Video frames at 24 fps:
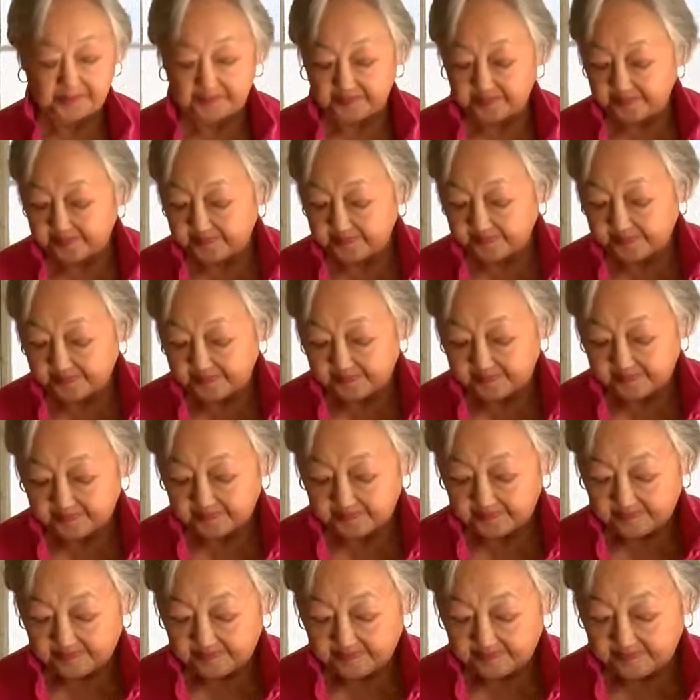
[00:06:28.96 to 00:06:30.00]

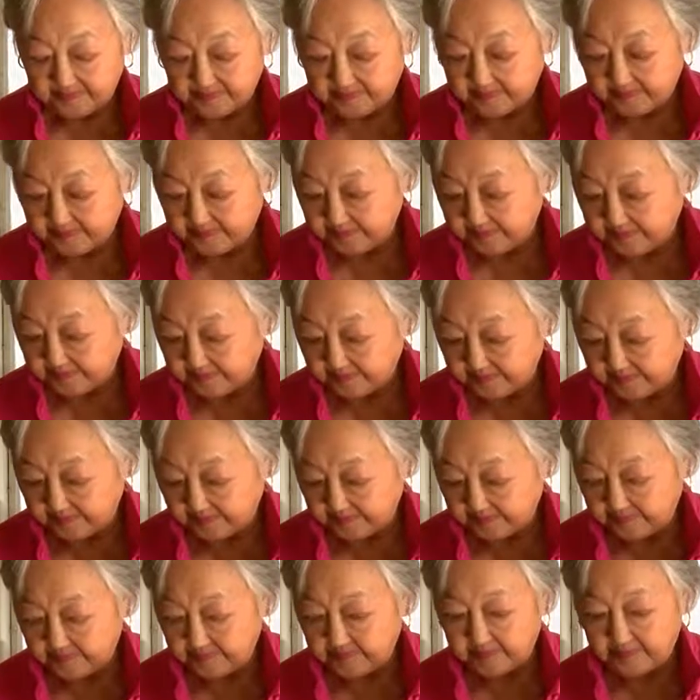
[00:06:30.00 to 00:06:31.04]

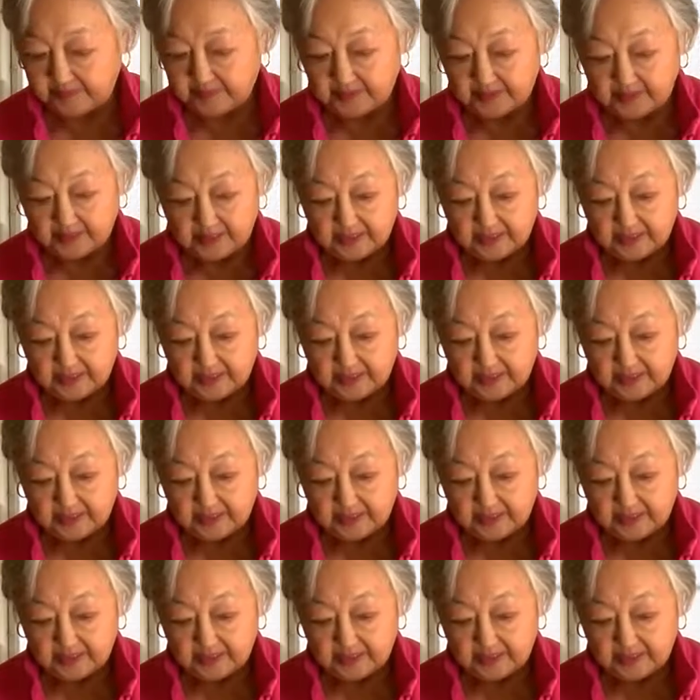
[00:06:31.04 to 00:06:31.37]
[no speech]